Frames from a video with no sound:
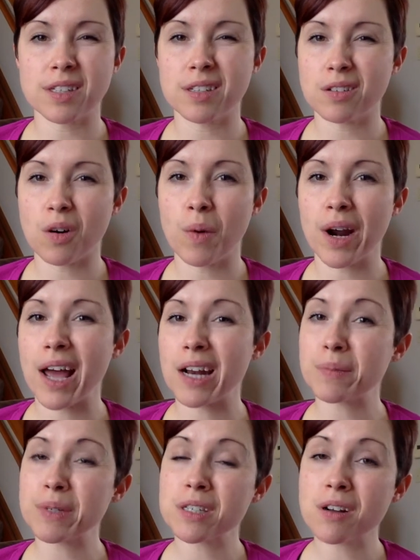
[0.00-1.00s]
You don't want to end
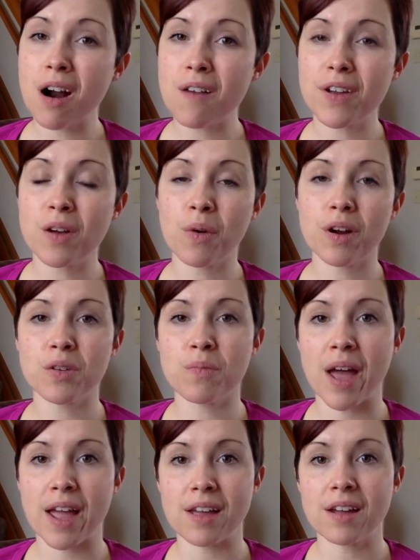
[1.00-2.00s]
up starving where you
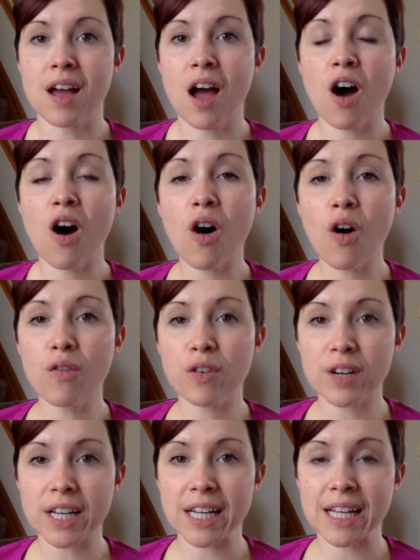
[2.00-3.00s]
may
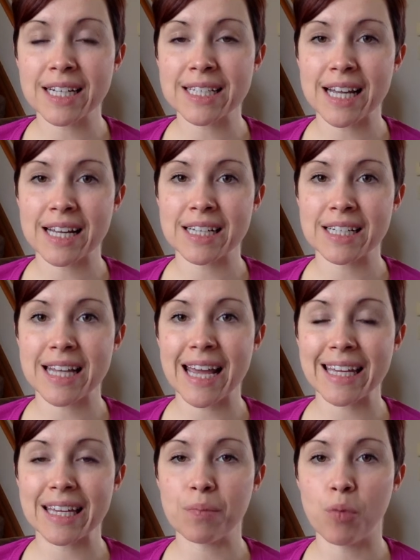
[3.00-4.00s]
overeat and tend to
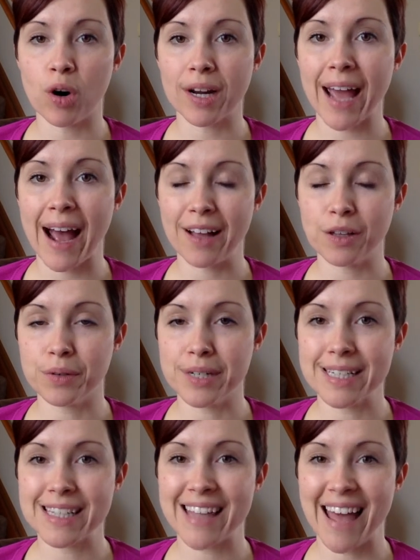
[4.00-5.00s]
take in more
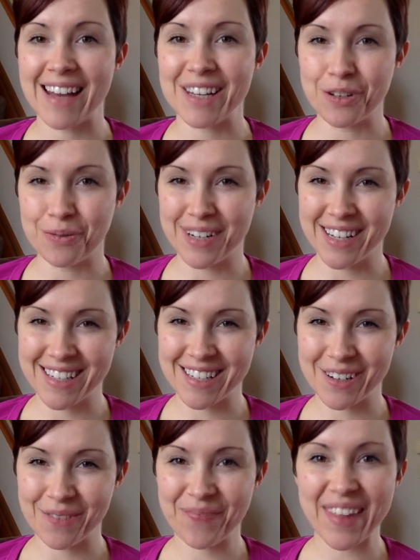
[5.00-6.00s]
calories than you need to.